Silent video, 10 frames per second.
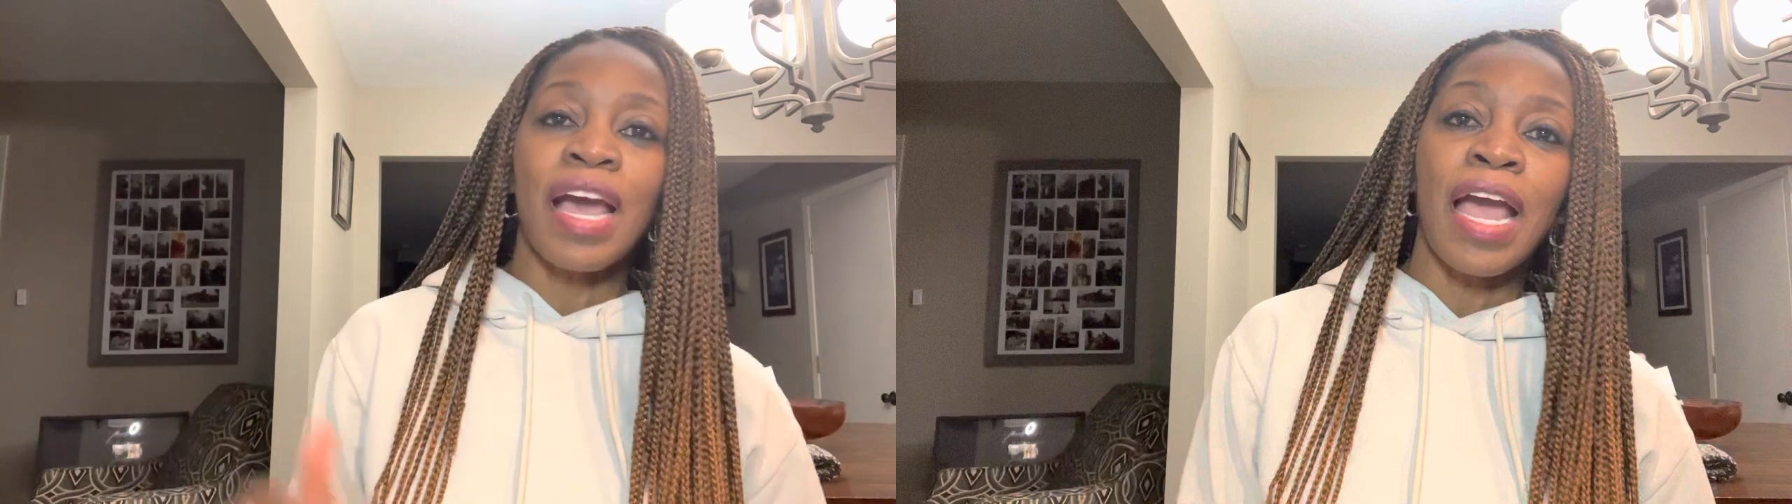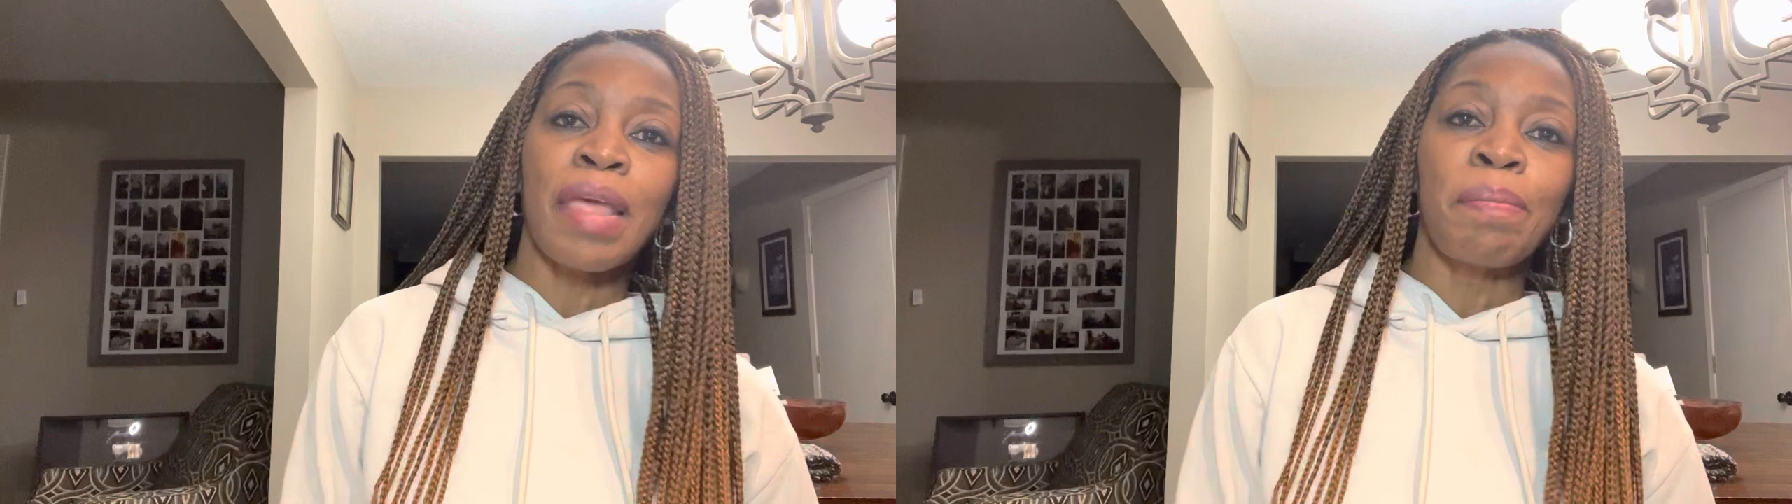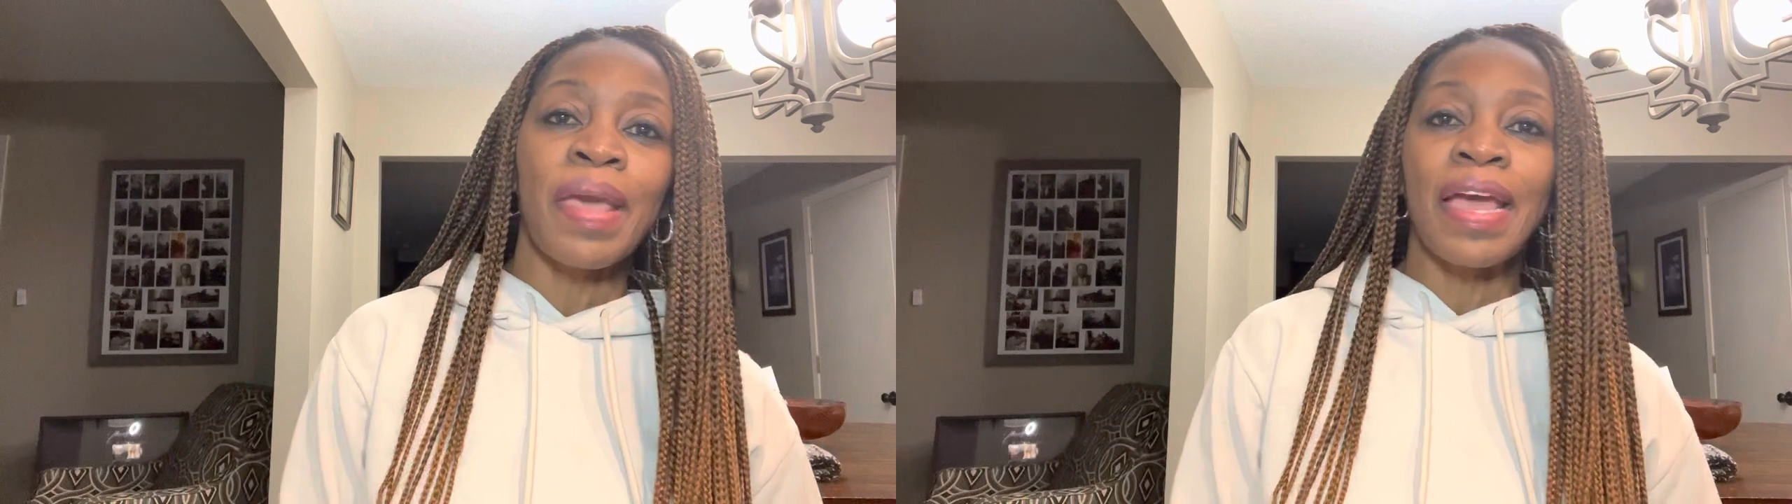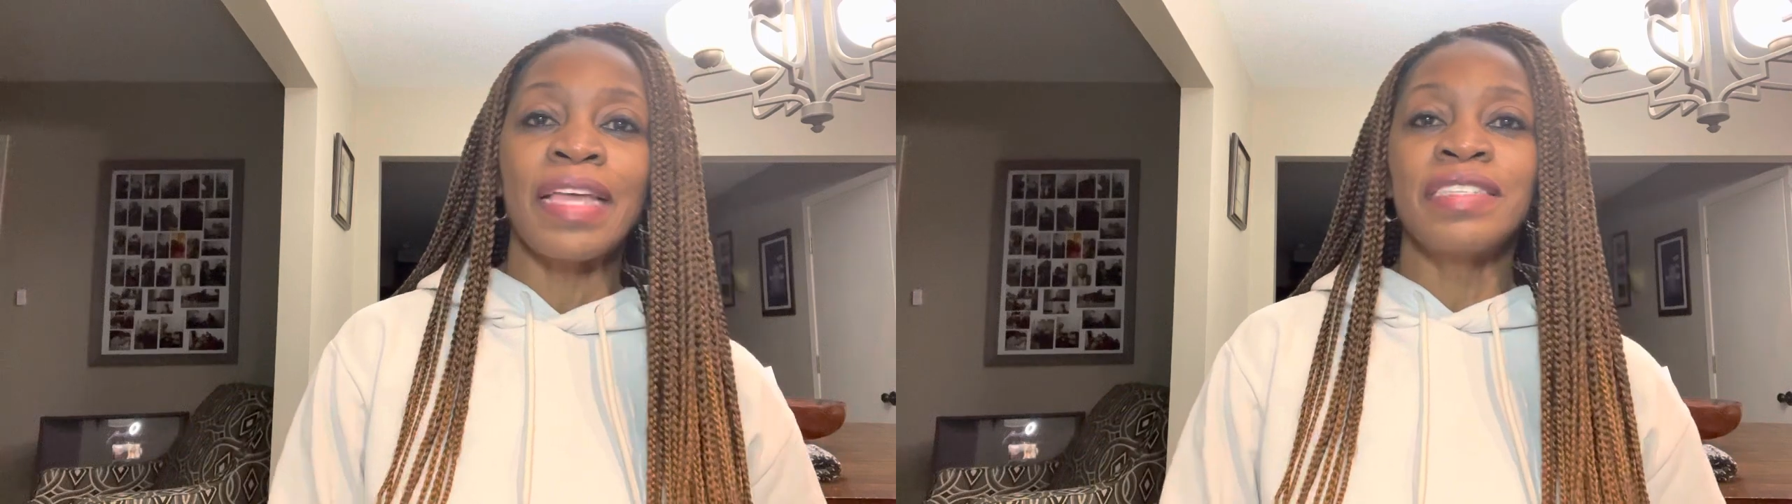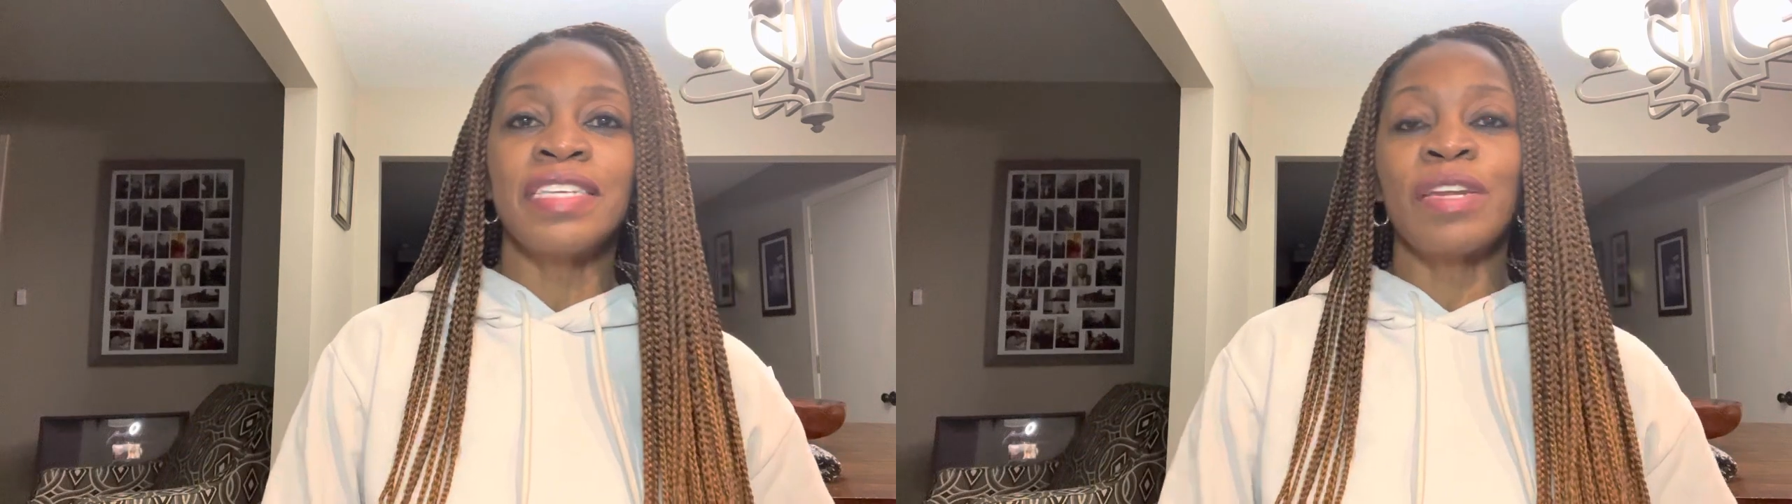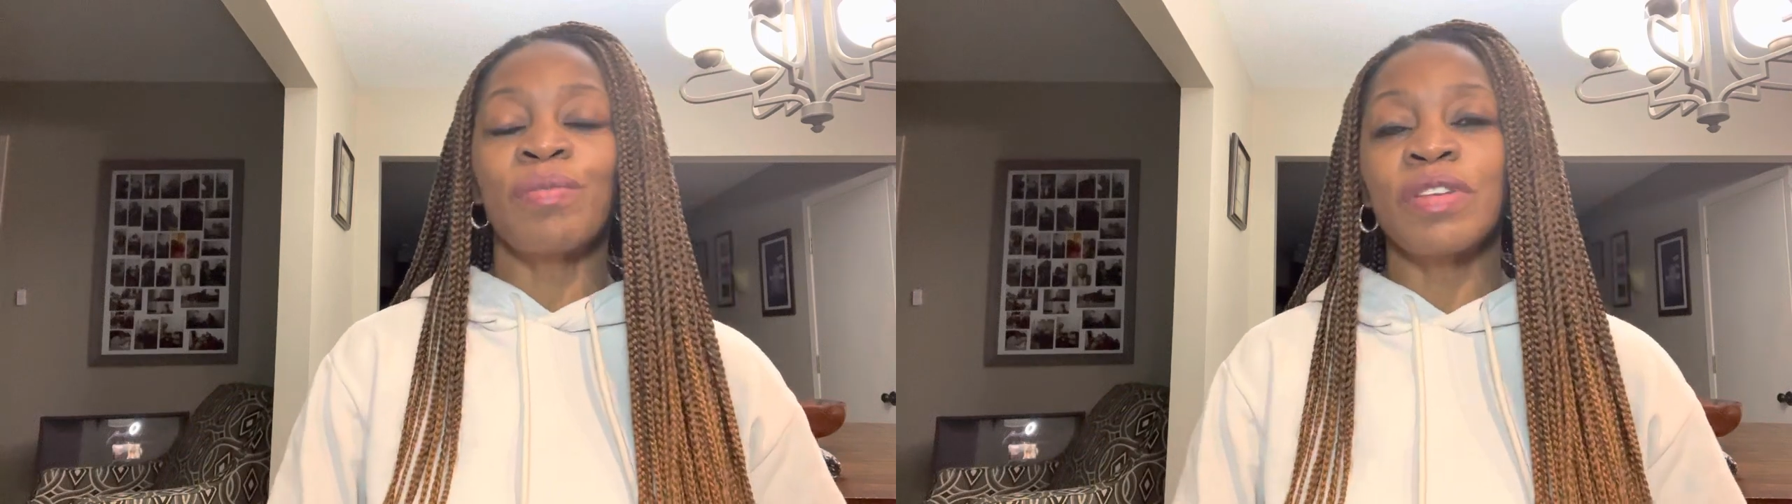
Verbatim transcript: iPads and it